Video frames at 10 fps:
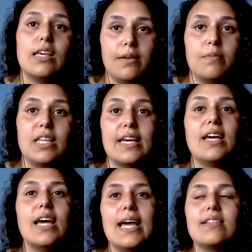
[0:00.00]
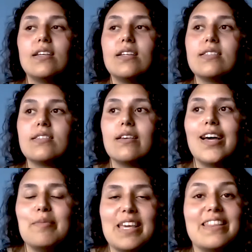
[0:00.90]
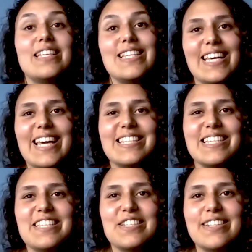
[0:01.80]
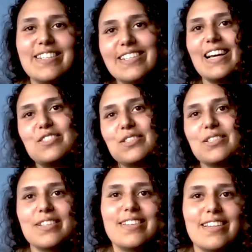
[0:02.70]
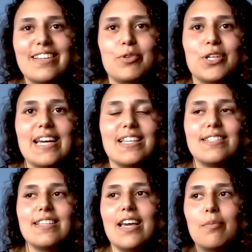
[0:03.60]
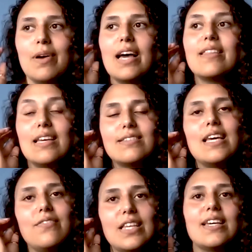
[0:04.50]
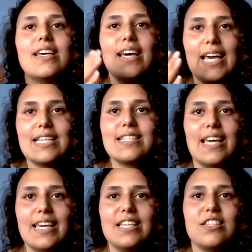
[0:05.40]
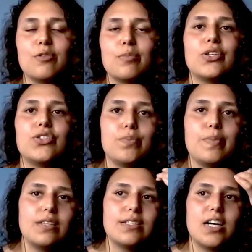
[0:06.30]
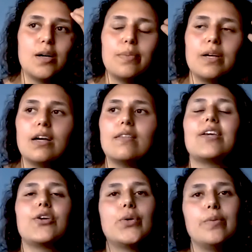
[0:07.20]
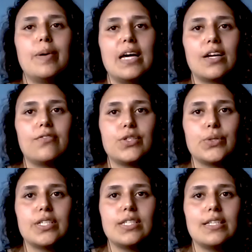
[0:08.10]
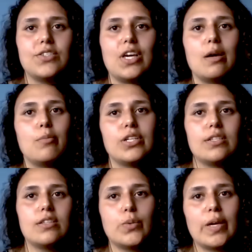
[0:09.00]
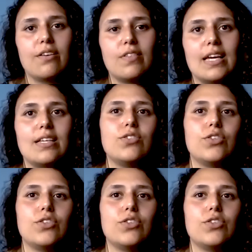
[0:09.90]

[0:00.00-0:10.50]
Yeah, yeah. It does, I mean, they say it gets easier as you progress. It definitely is getting easier because you build up, like, your own bank of resources. You get more into the swing of things.